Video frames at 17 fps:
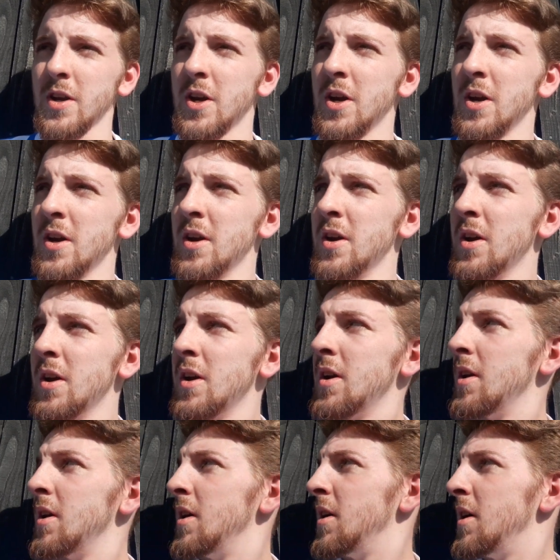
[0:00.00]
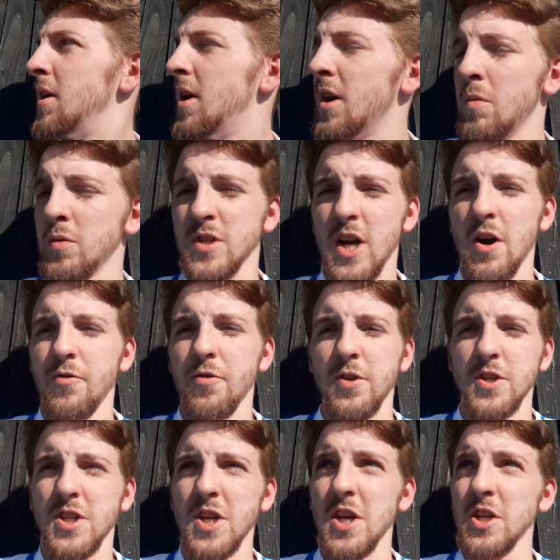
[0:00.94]
He was out for
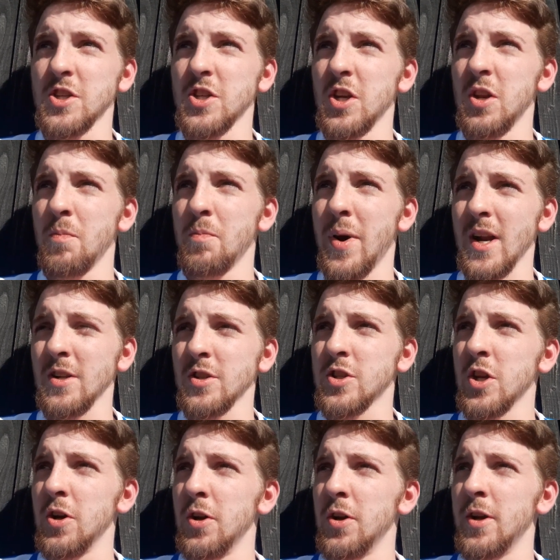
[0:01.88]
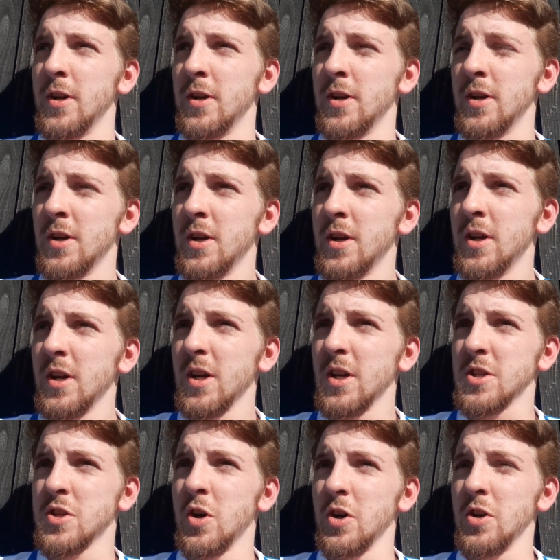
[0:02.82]
the season, and Ben Turner
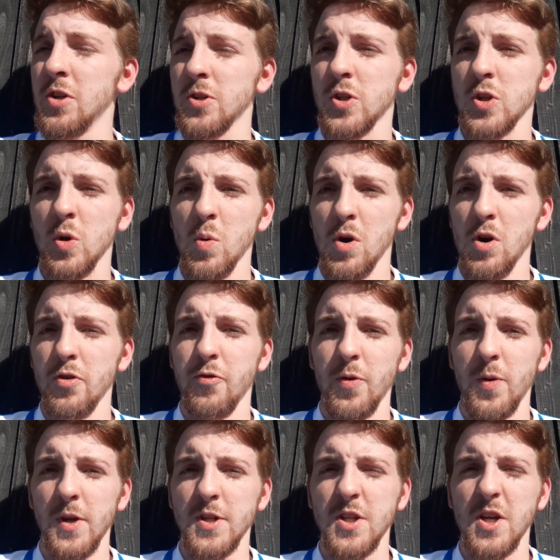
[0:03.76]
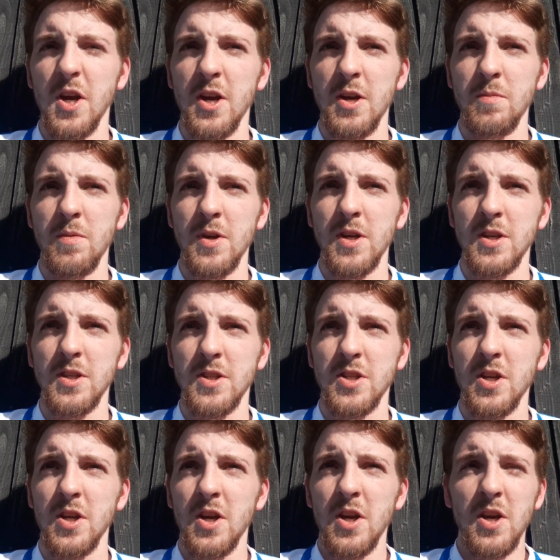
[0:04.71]
is not in the squad for this game.
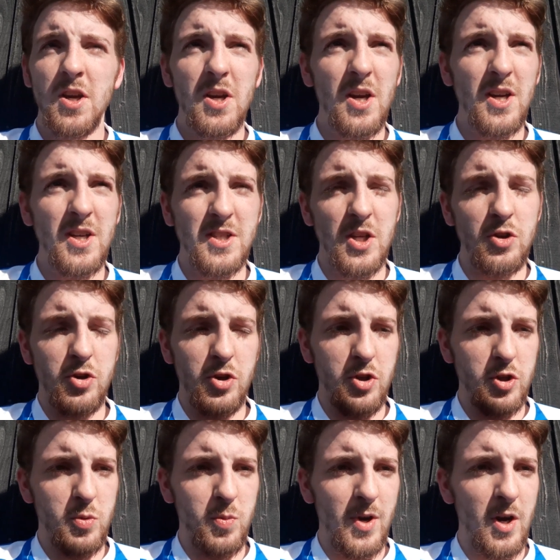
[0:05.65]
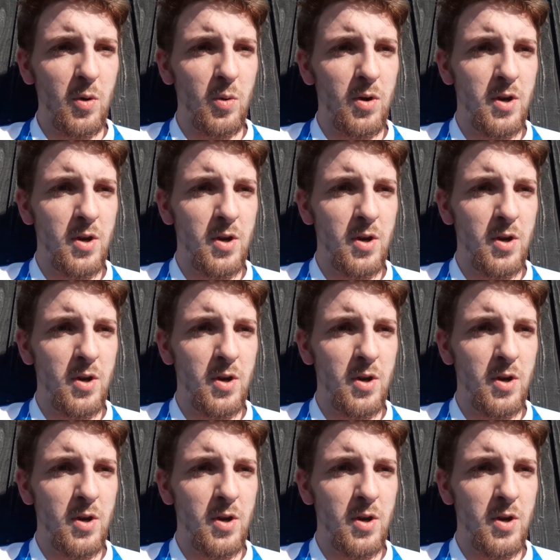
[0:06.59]
He's injured as well.